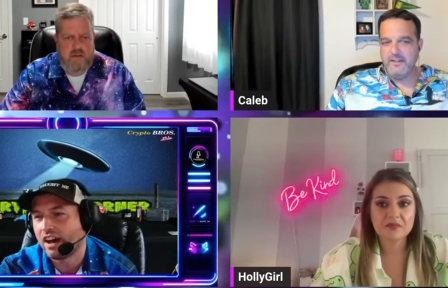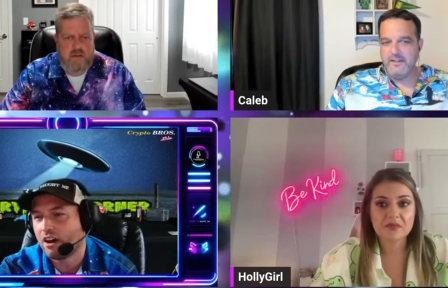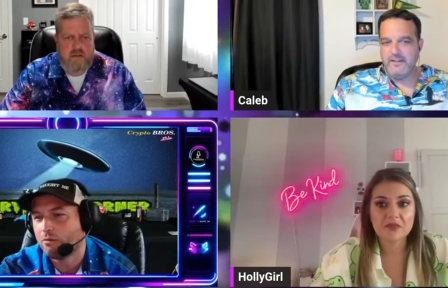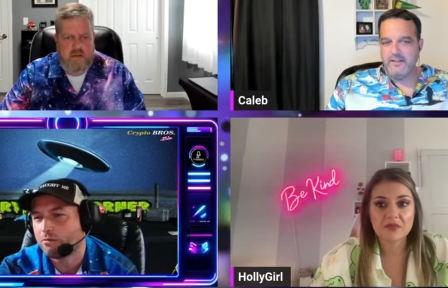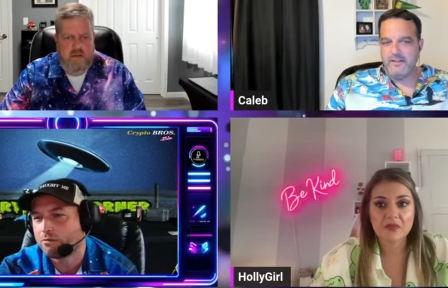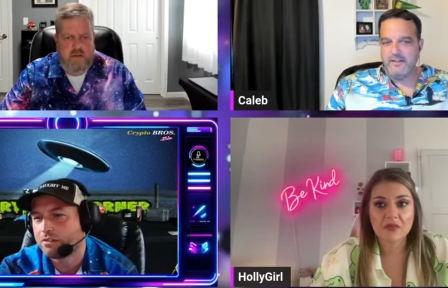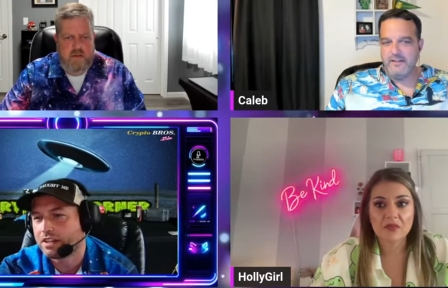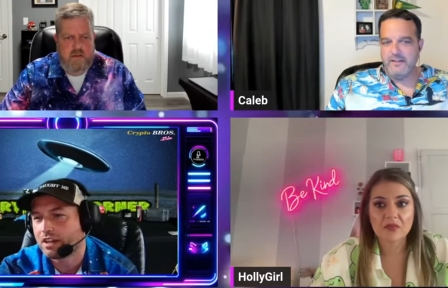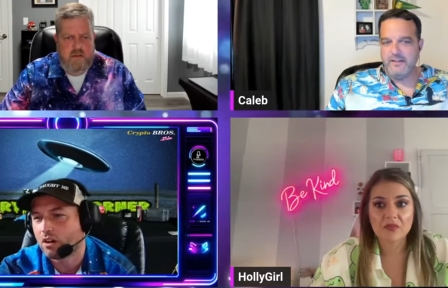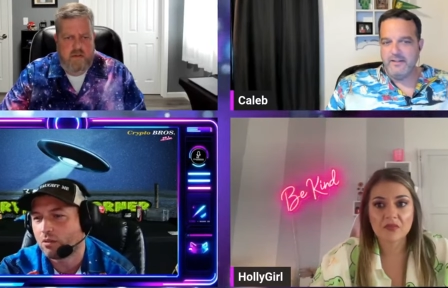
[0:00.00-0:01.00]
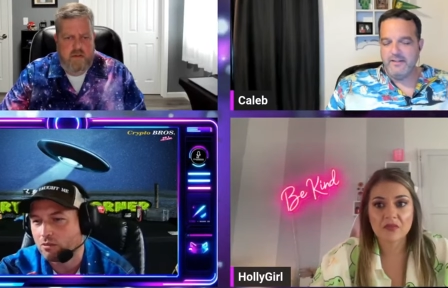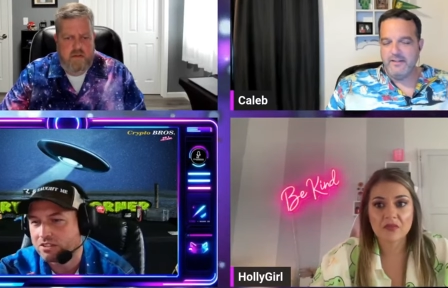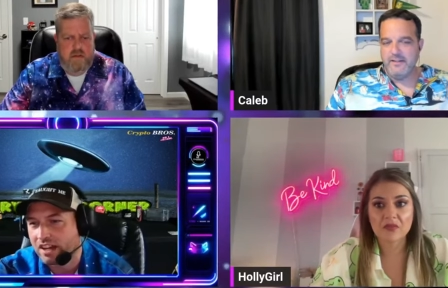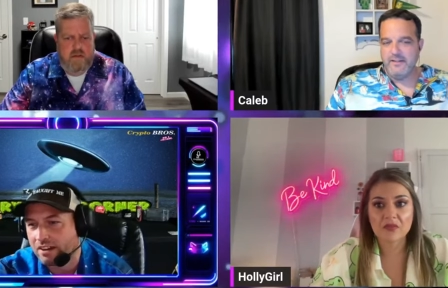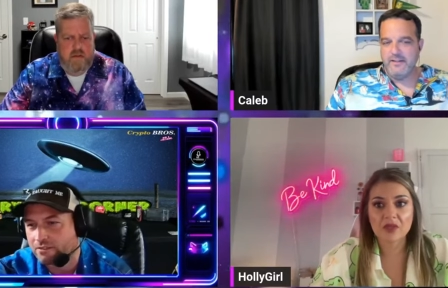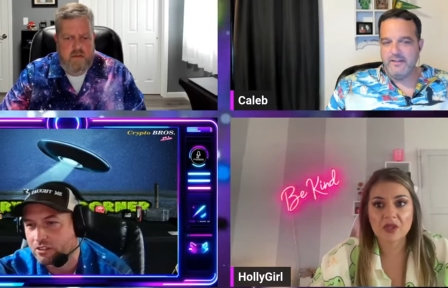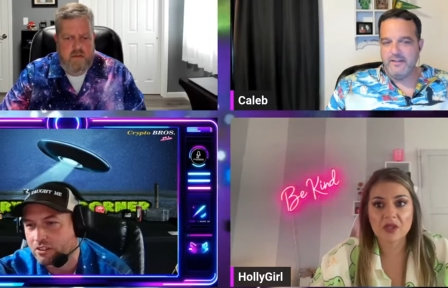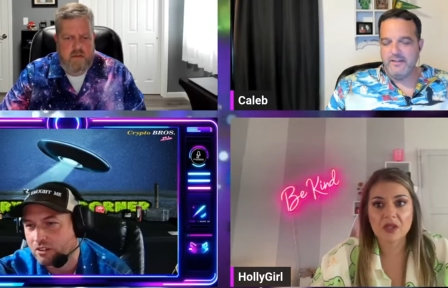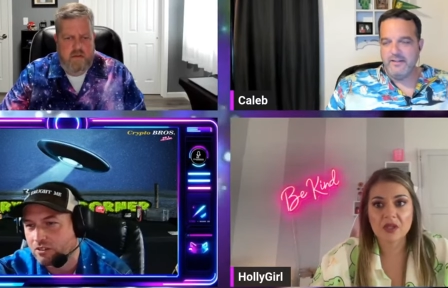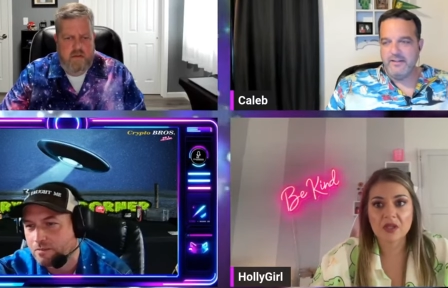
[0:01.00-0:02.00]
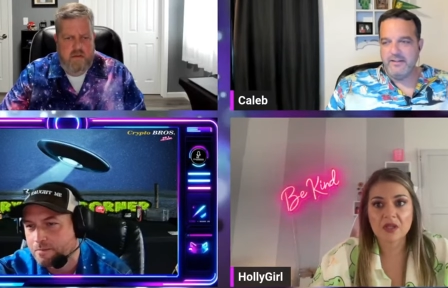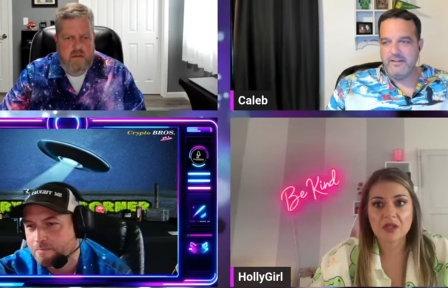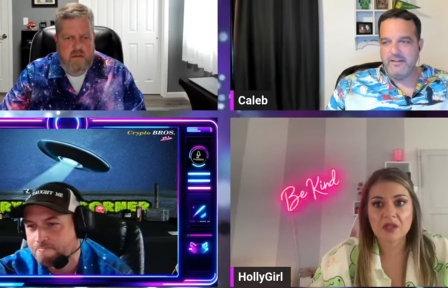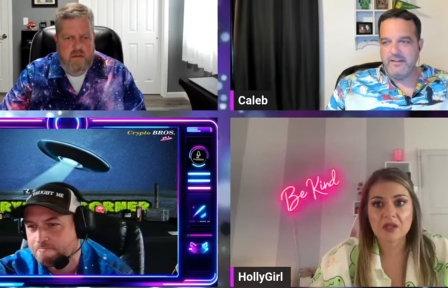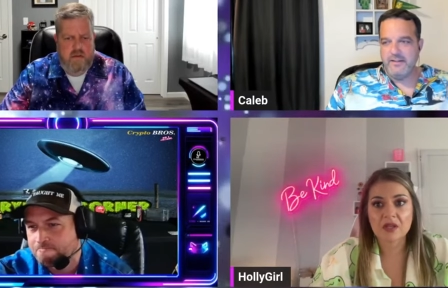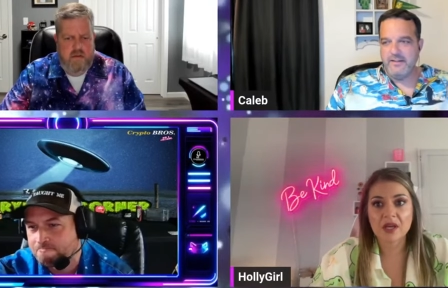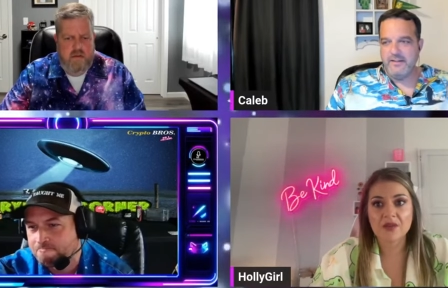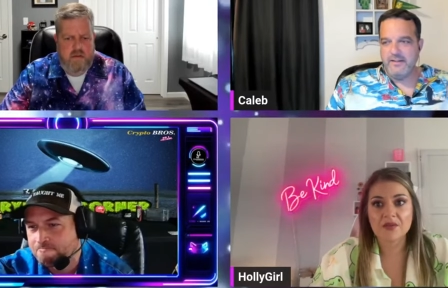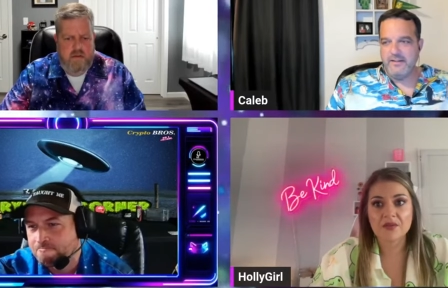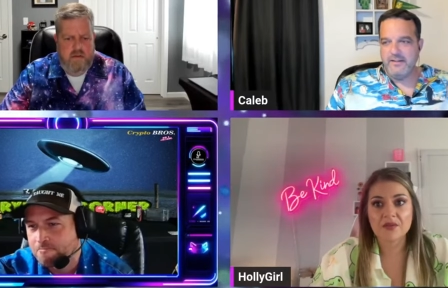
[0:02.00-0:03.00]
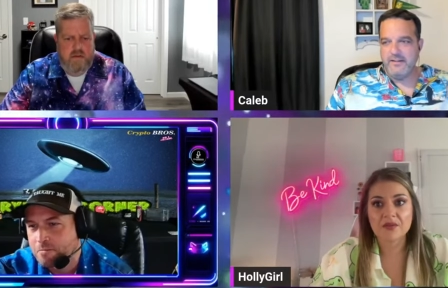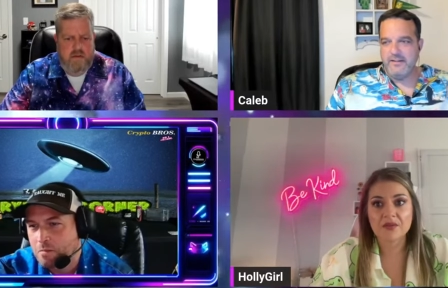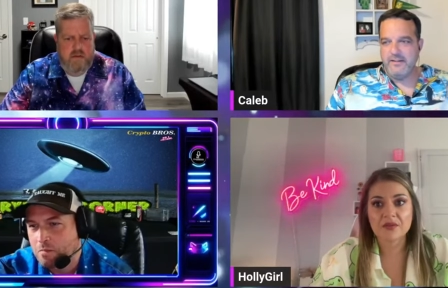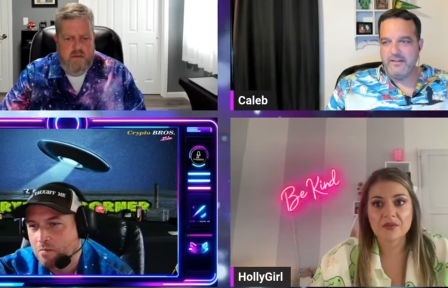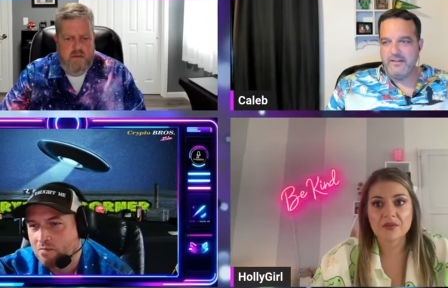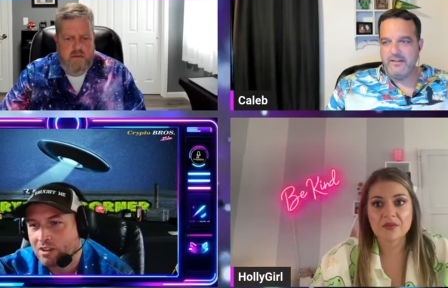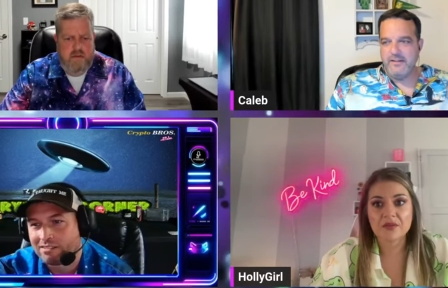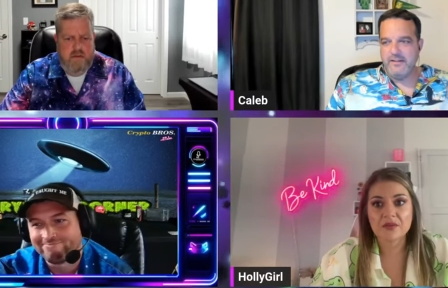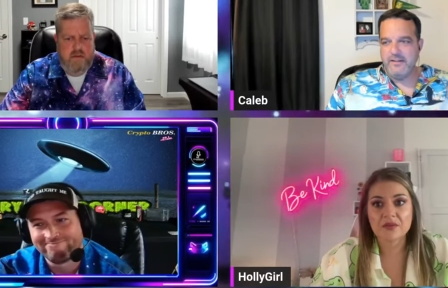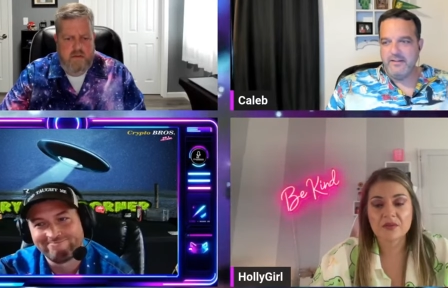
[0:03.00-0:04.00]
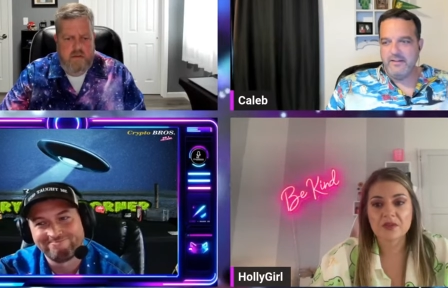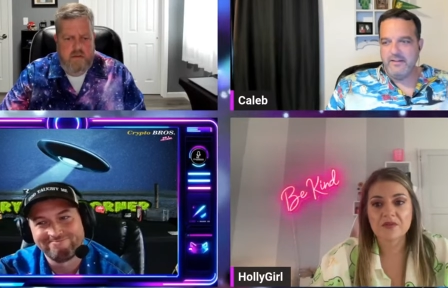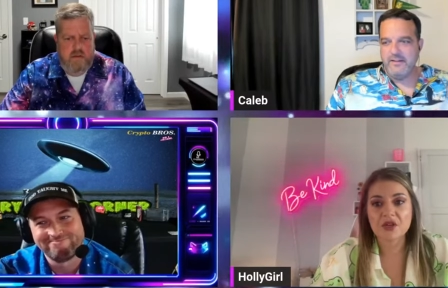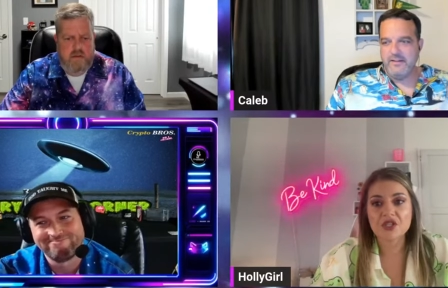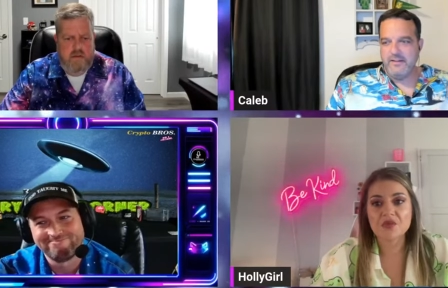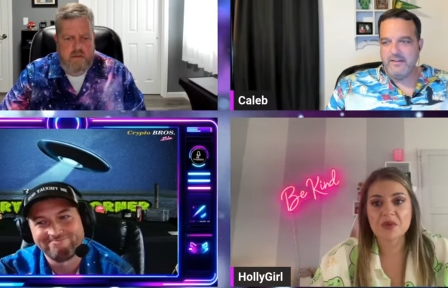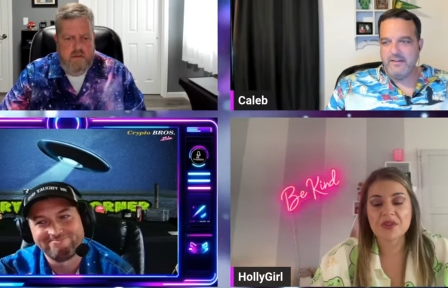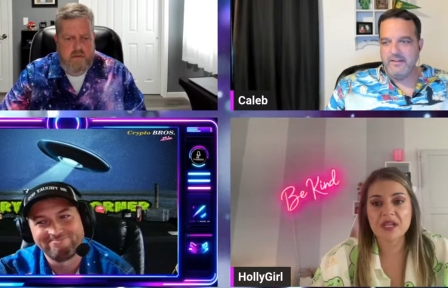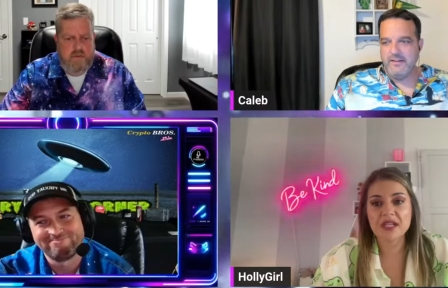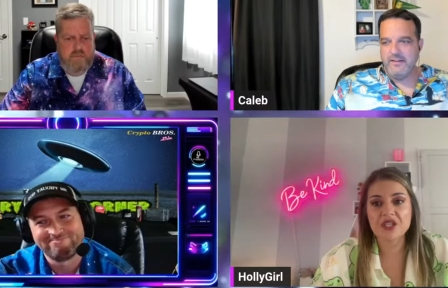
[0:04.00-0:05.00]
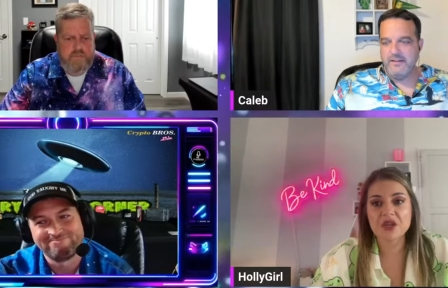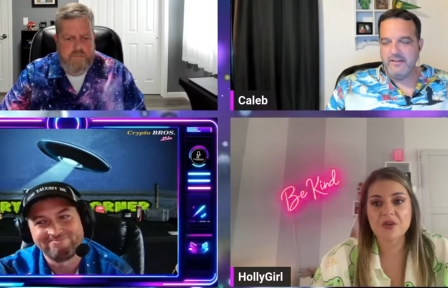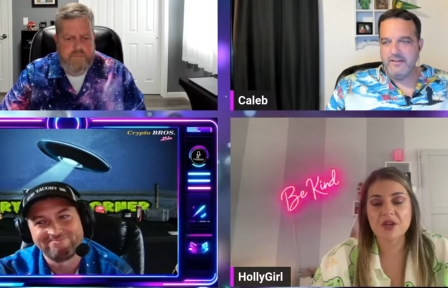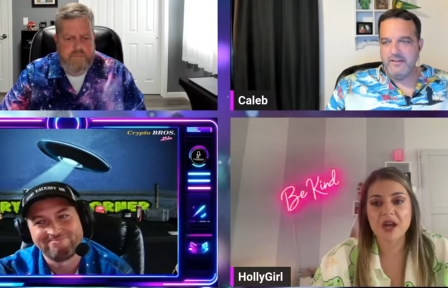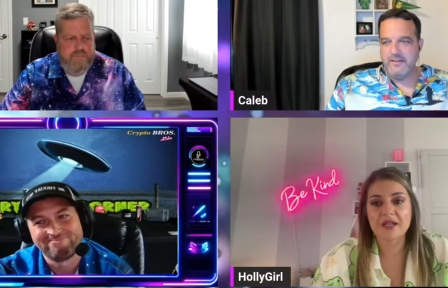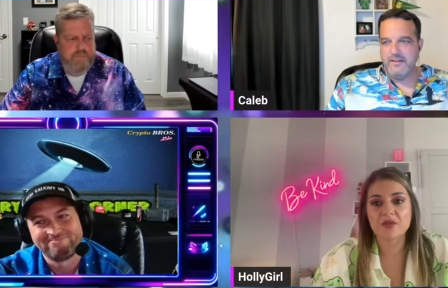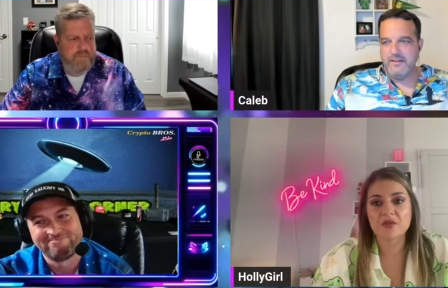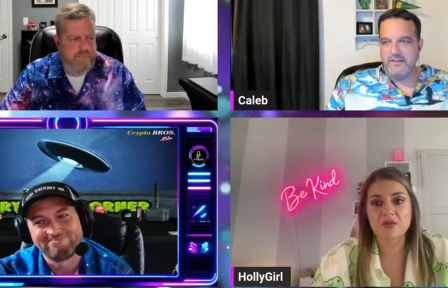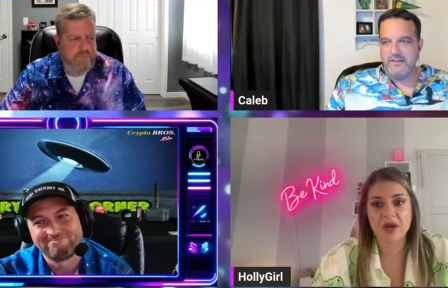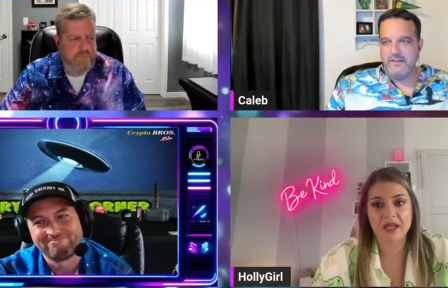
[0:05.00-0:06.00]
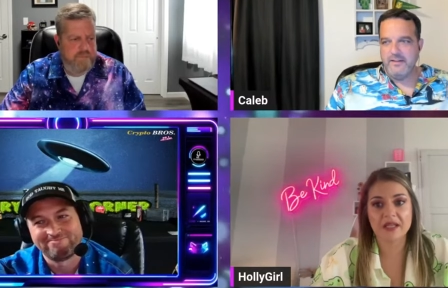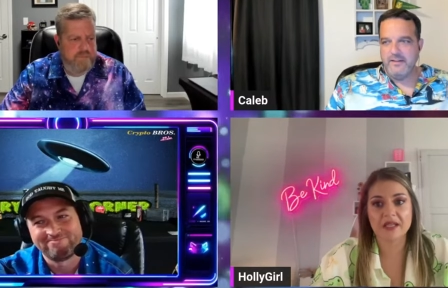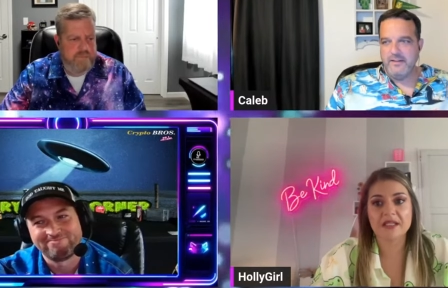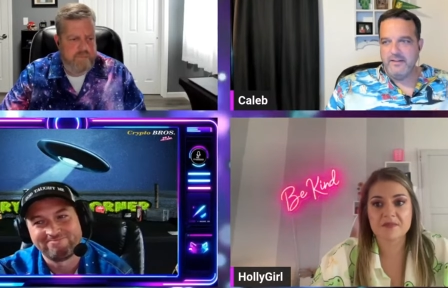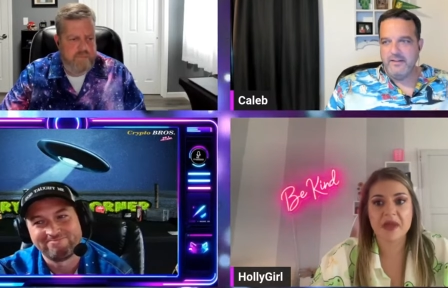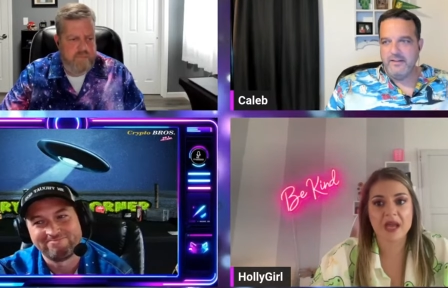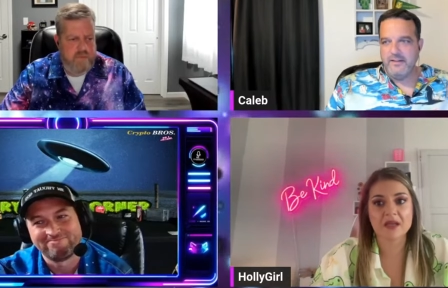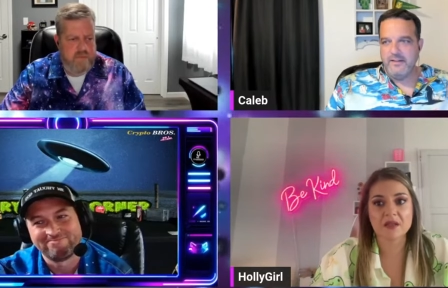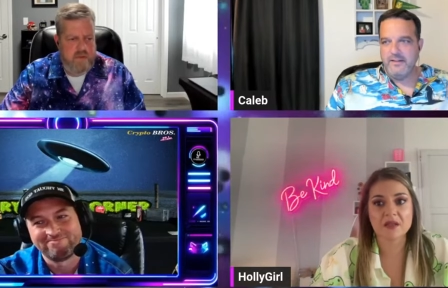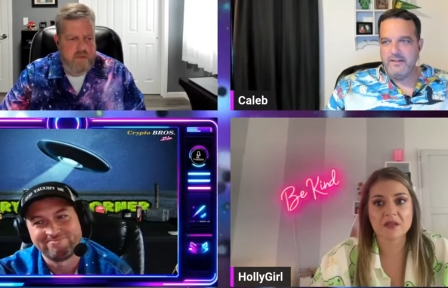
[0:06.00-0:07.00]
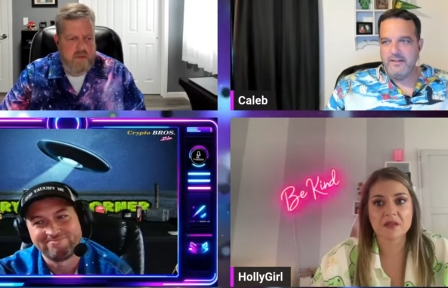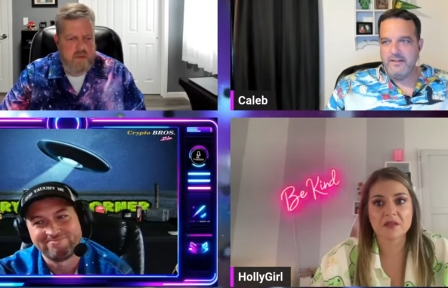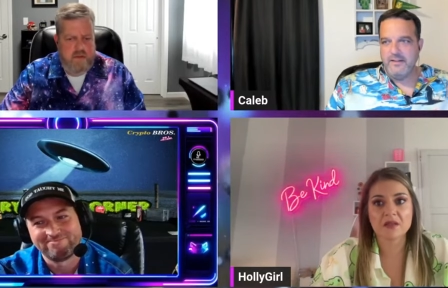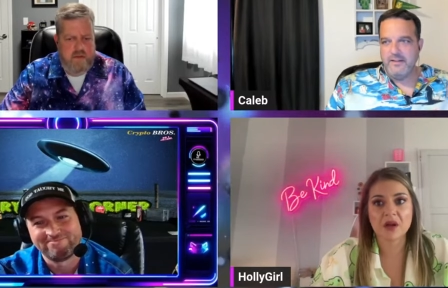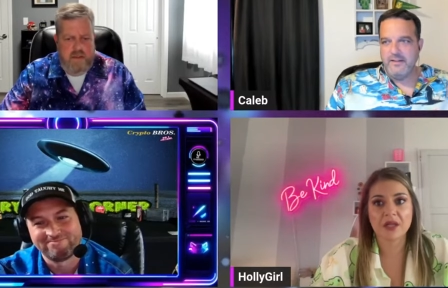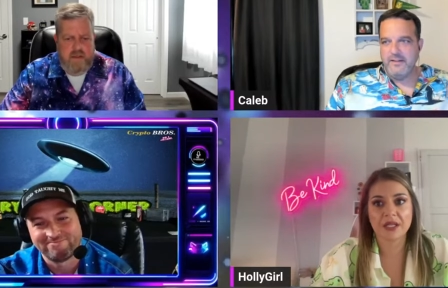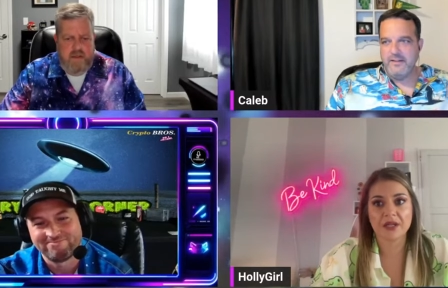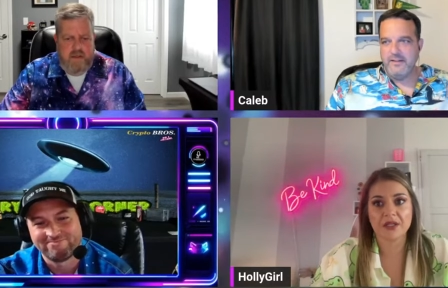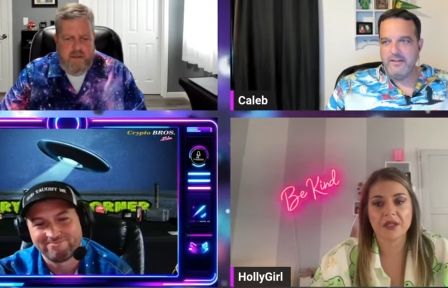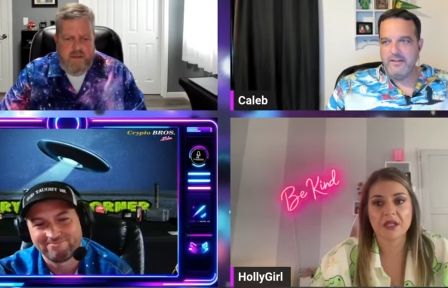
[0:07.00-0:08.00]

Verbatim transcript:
Speaker 1: outfit. Oh, that was after though.
Speaker 2: Yeah. Mm. The first one that I show got it right is Matt on here.